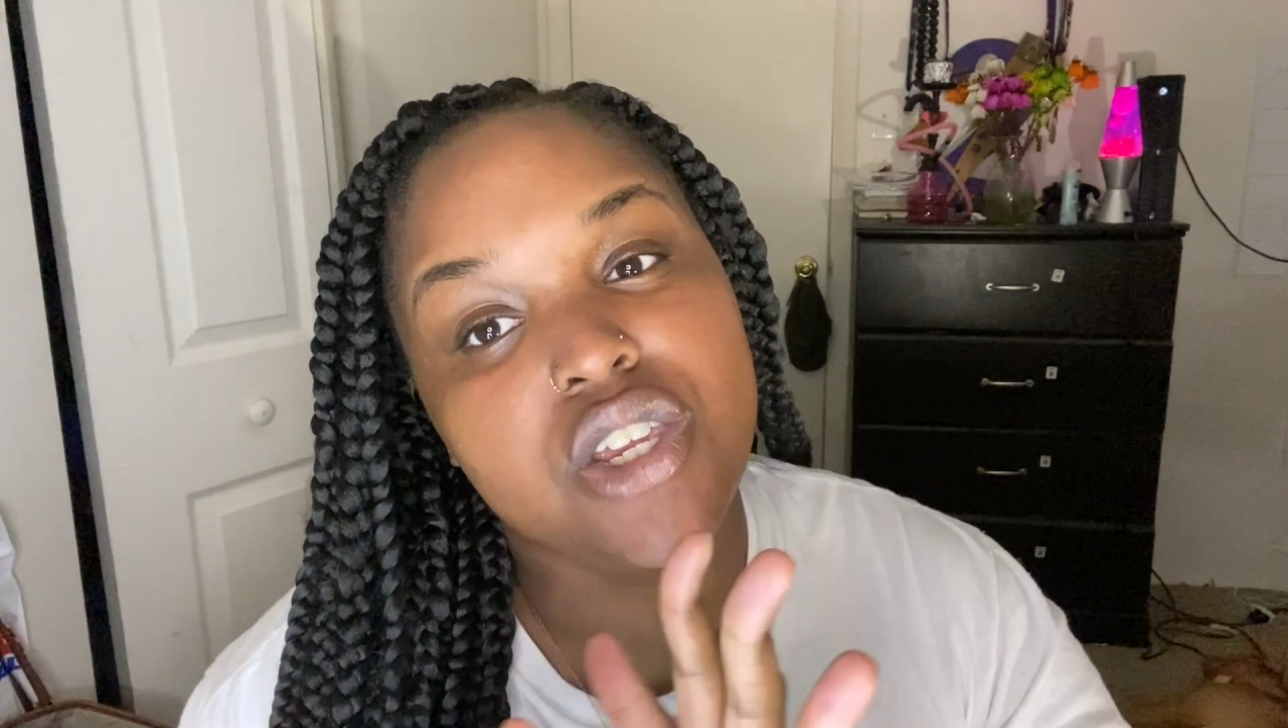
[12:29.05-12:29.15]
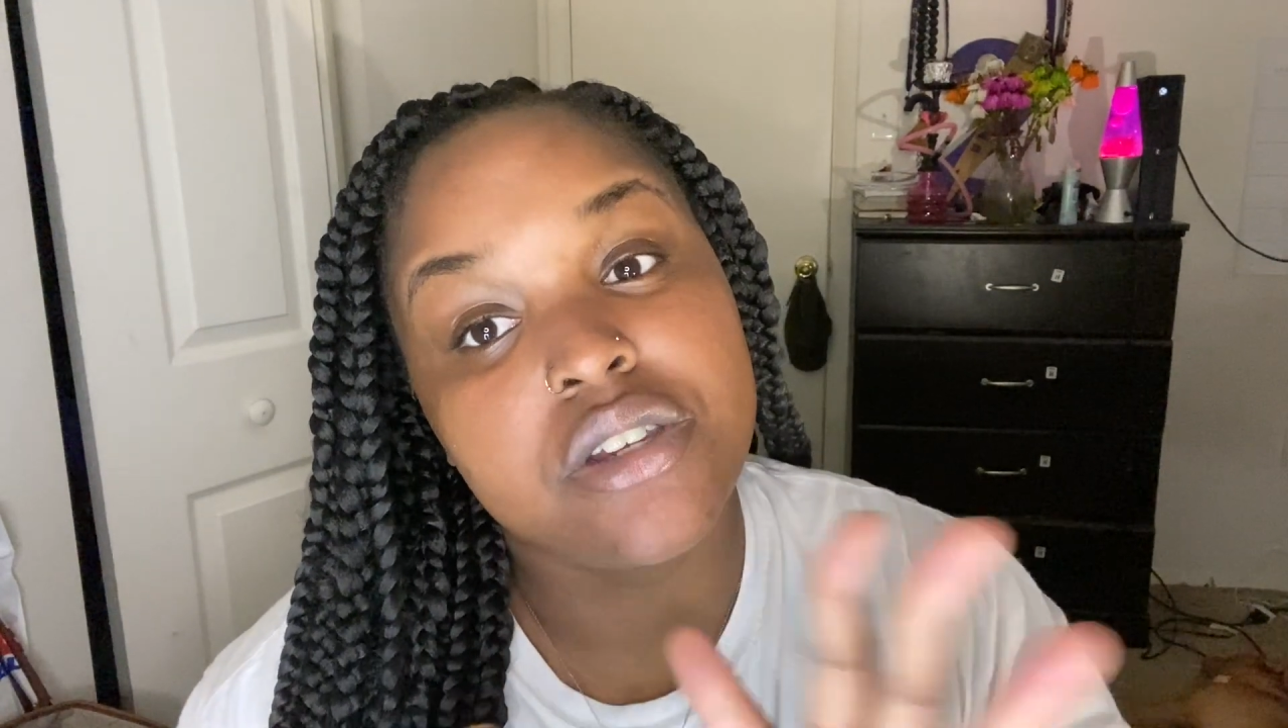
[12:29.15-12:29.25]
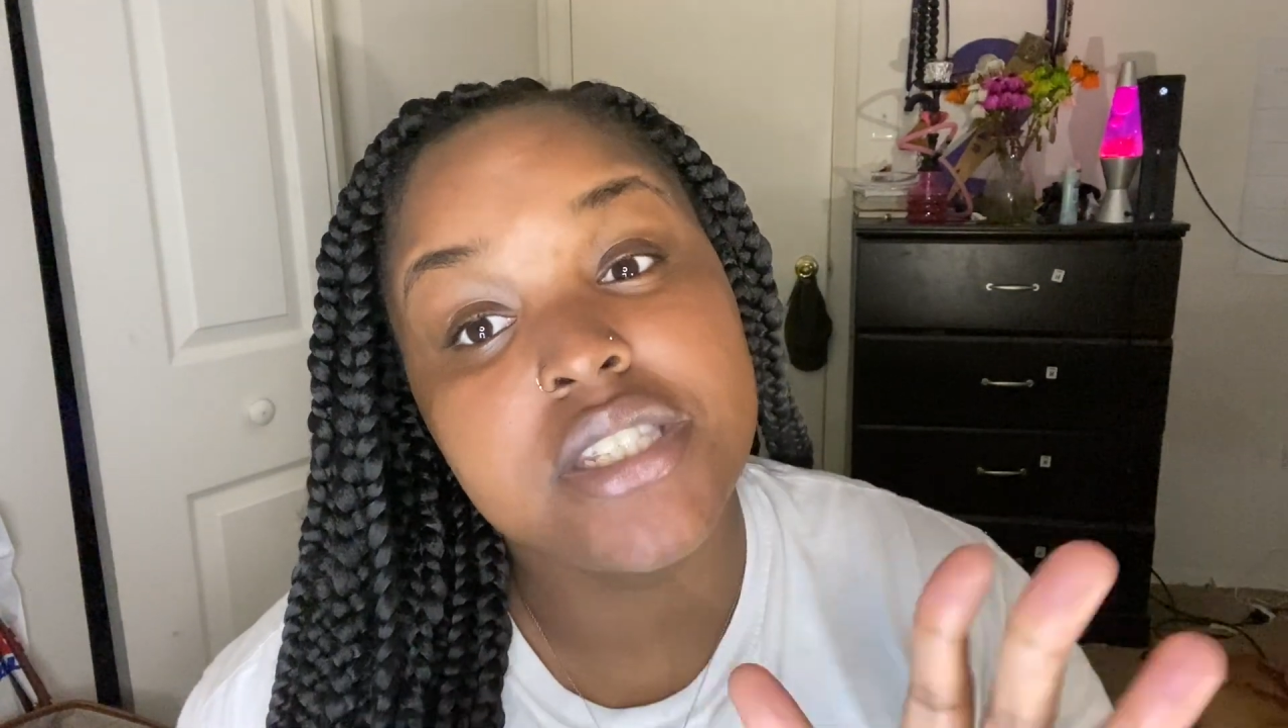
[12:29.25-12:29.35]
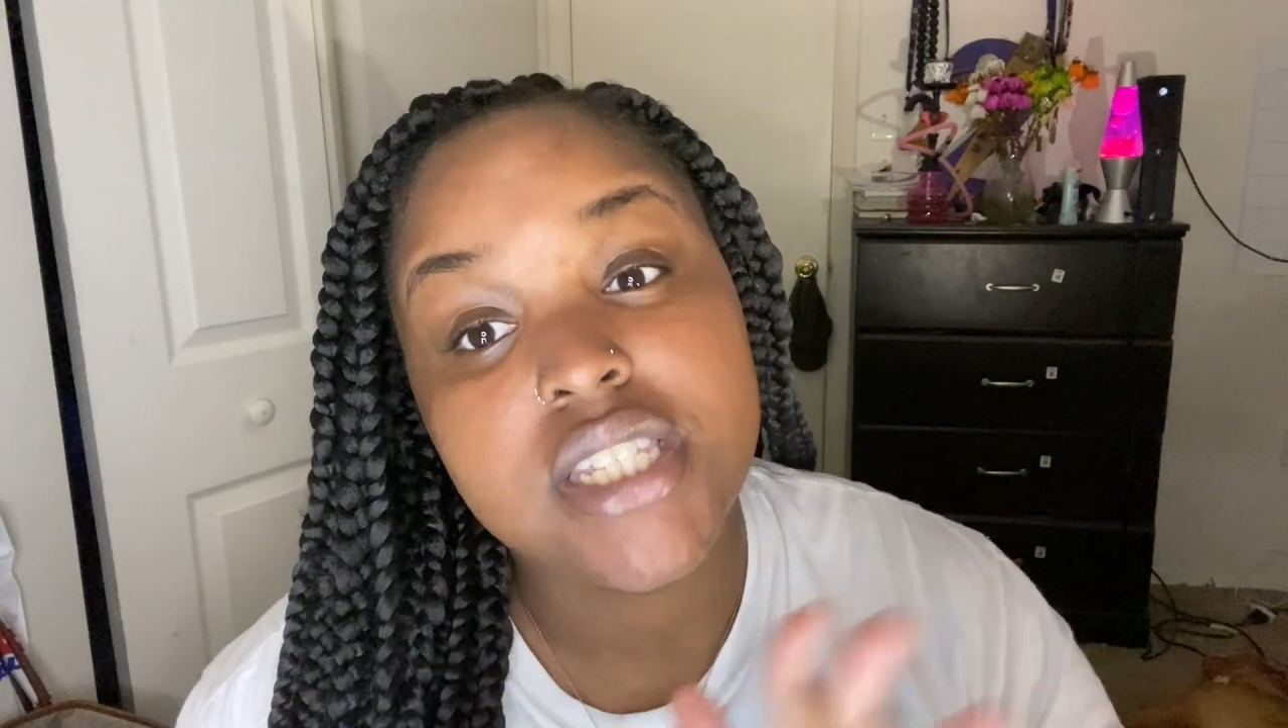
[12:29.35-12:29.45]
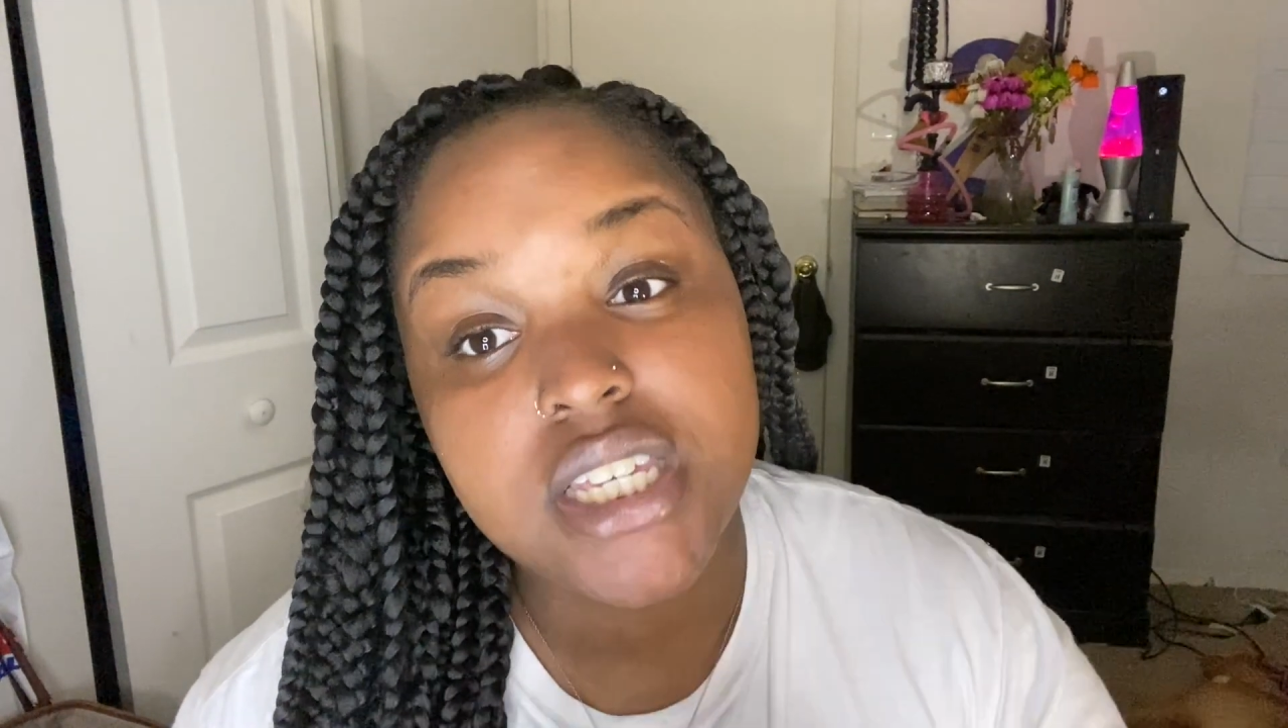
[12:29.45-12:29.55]

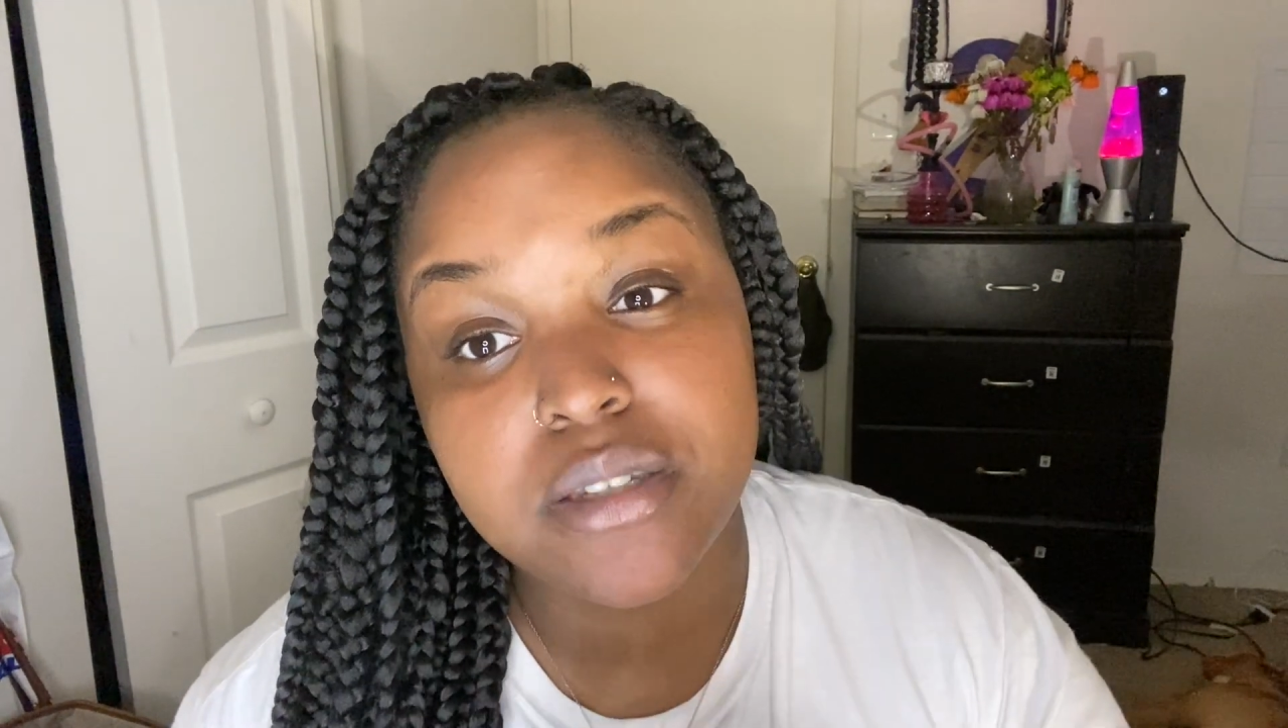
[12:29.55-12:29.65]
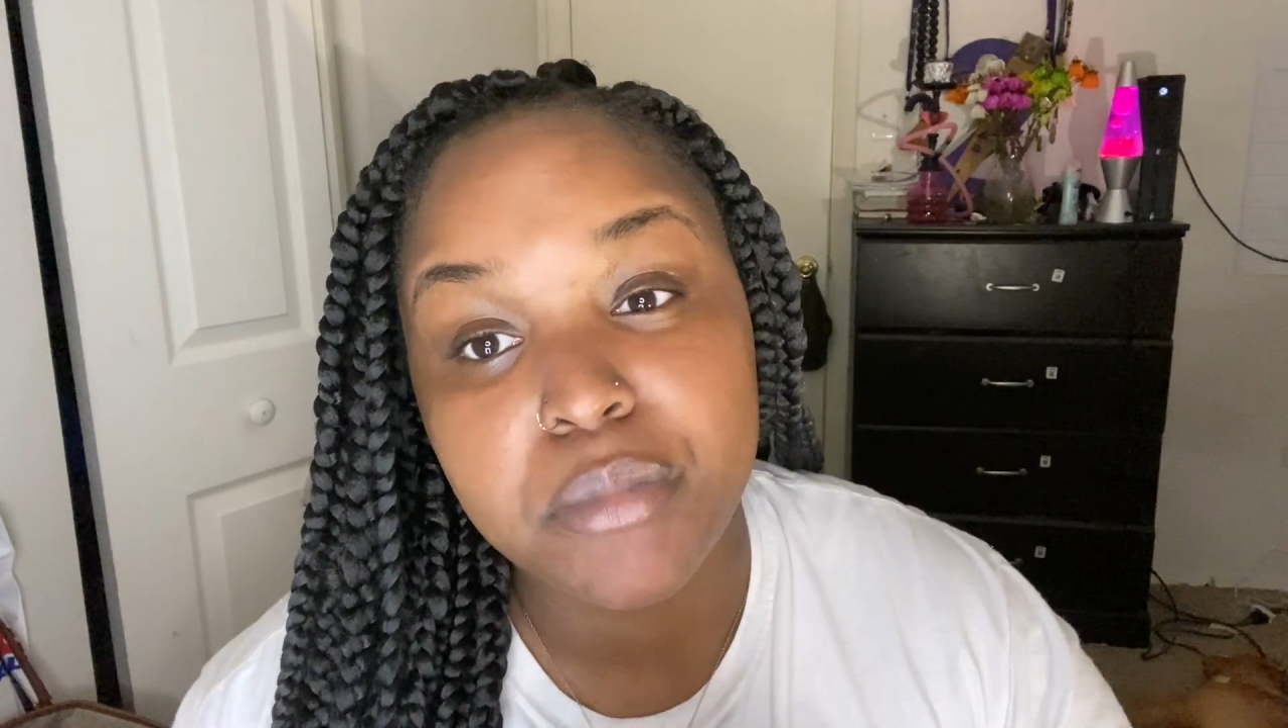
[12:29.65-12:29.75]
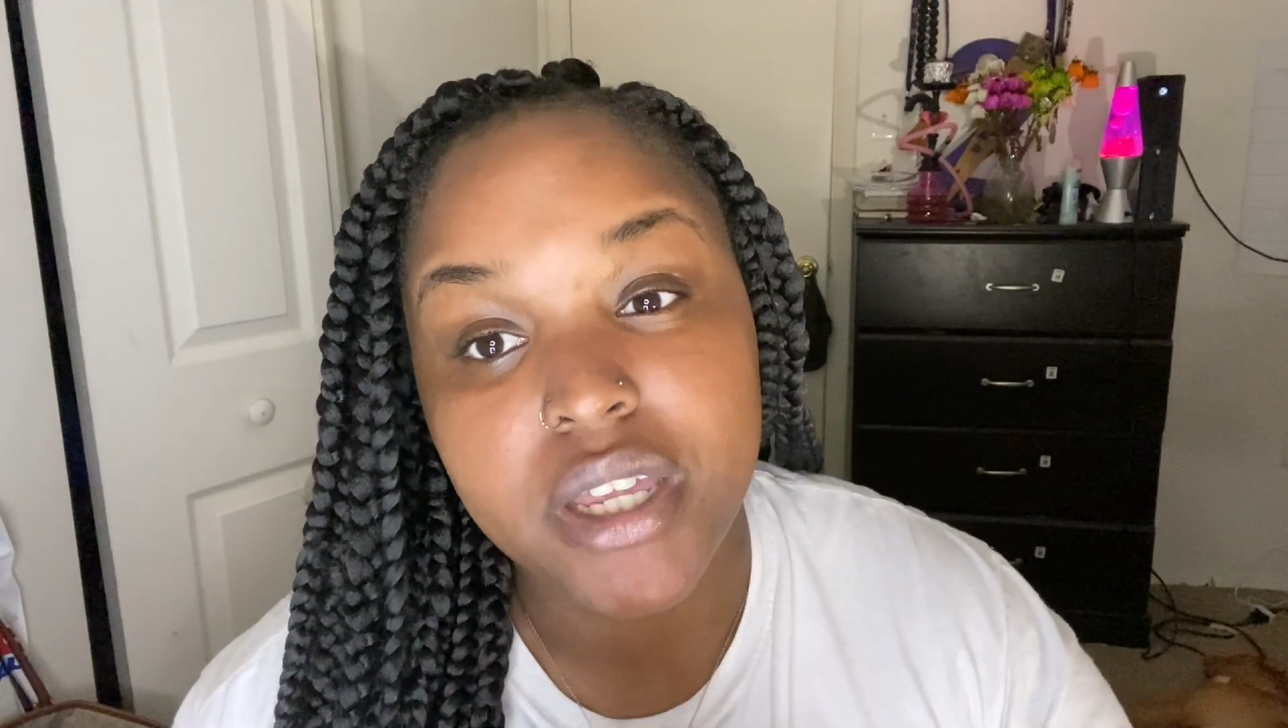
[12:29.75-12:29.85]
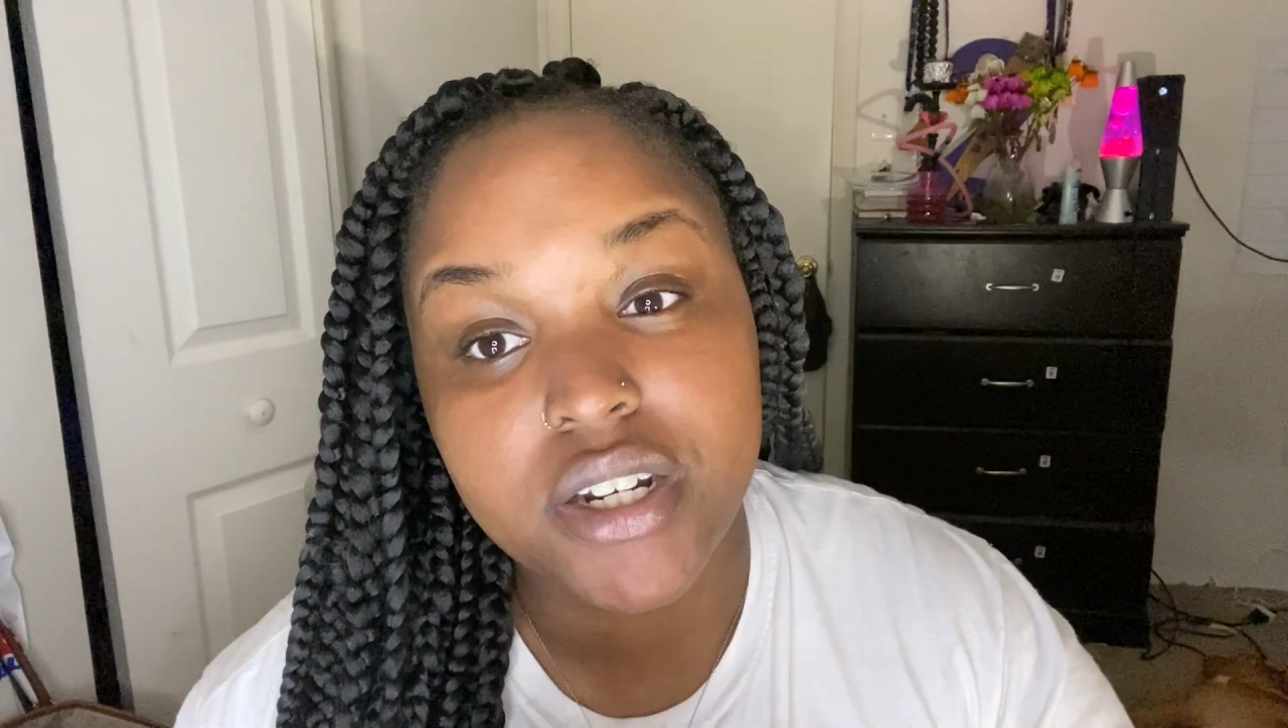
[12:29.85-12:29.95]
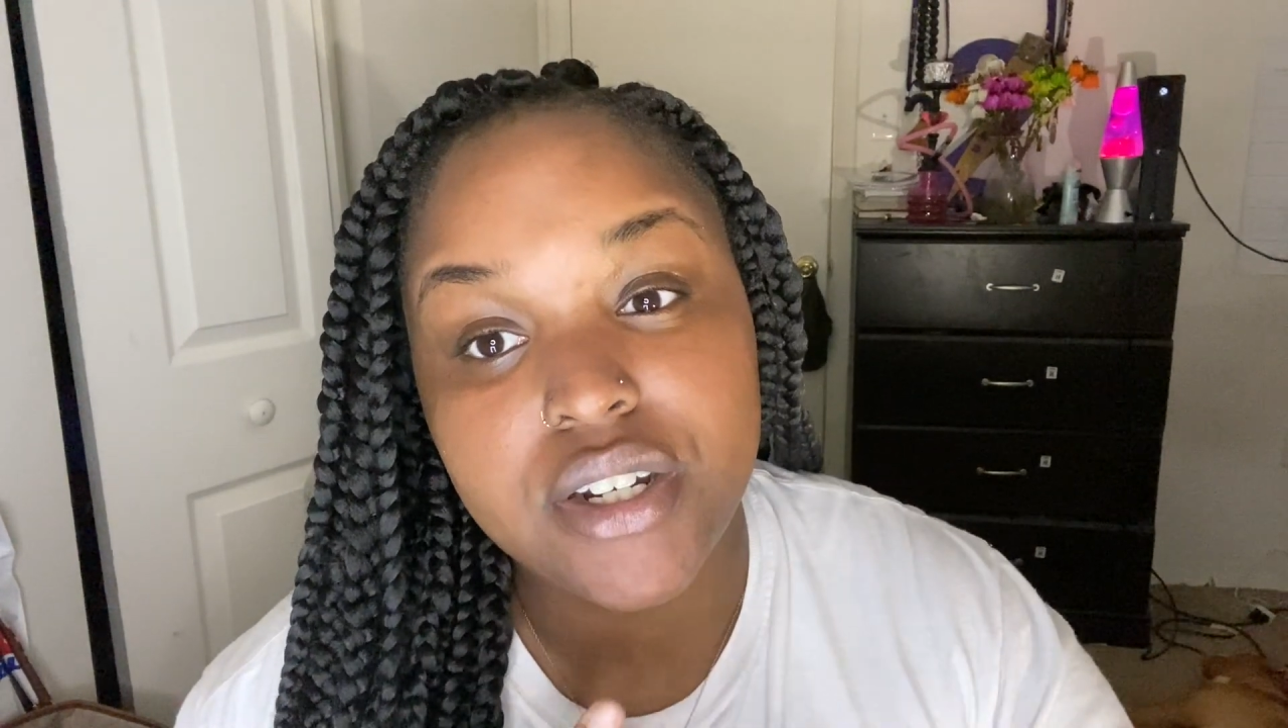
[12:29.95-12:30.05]
your skin
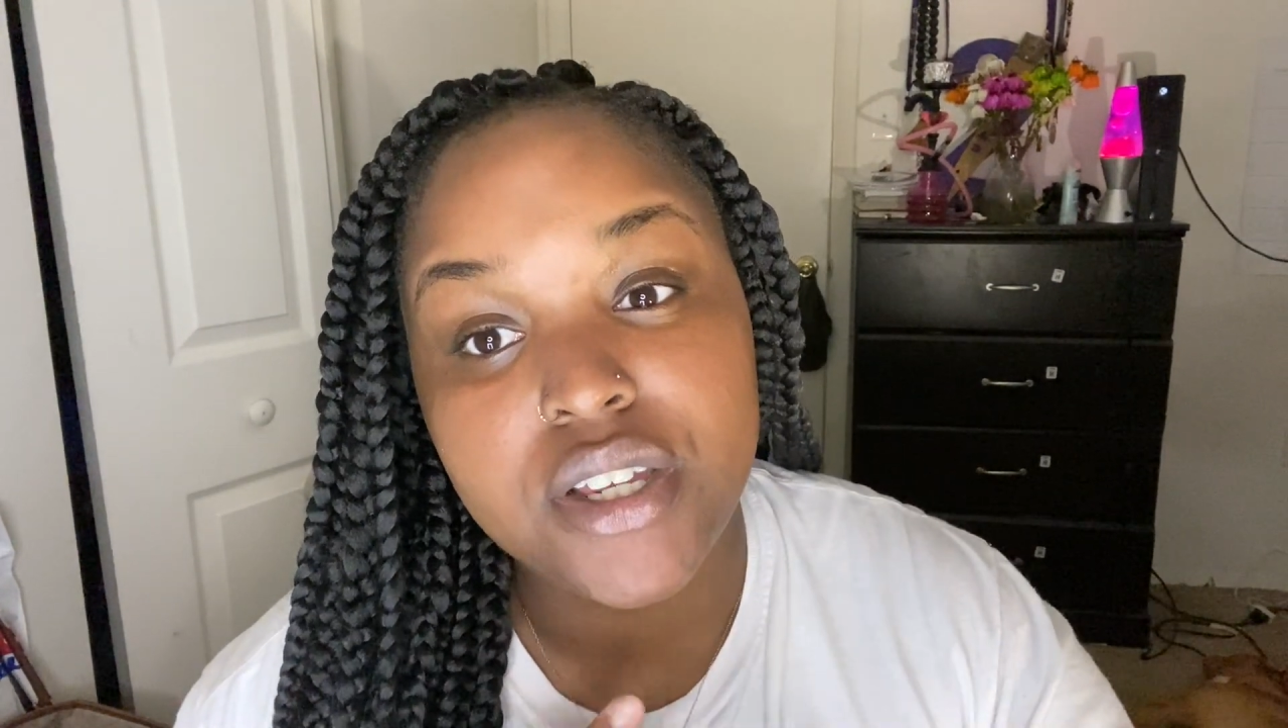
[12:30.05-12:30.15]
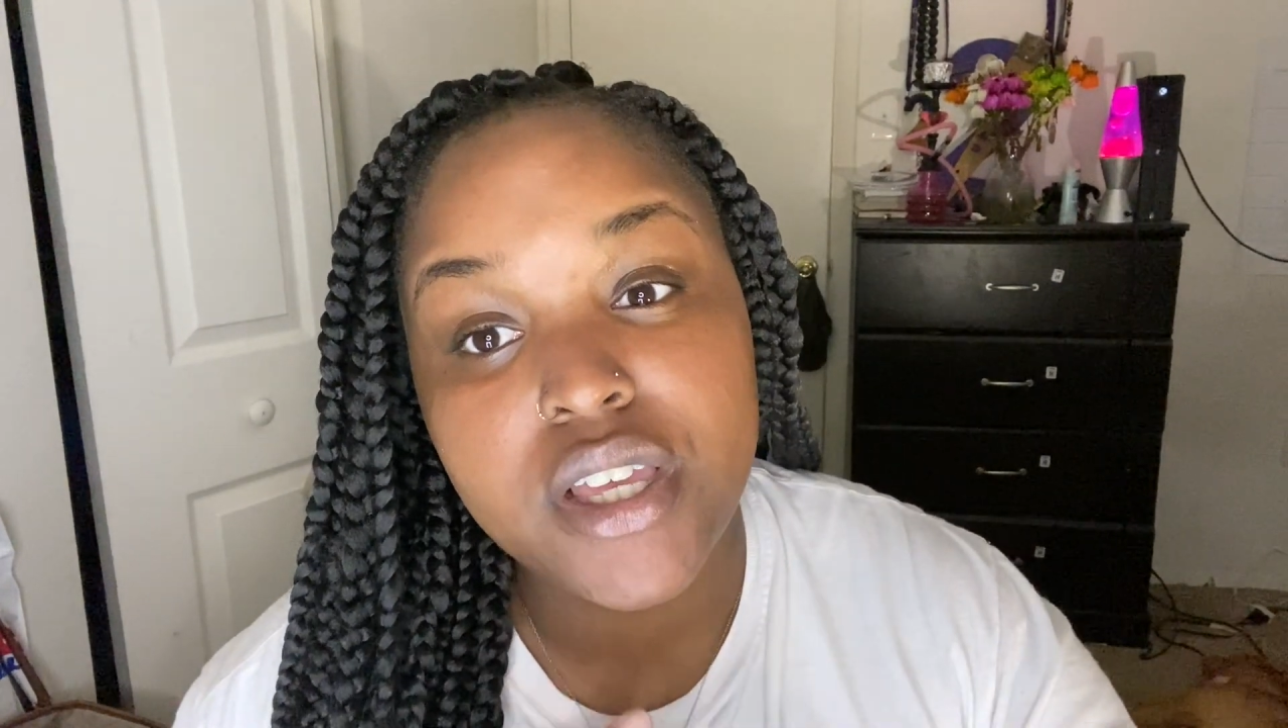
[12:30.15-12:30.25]
better.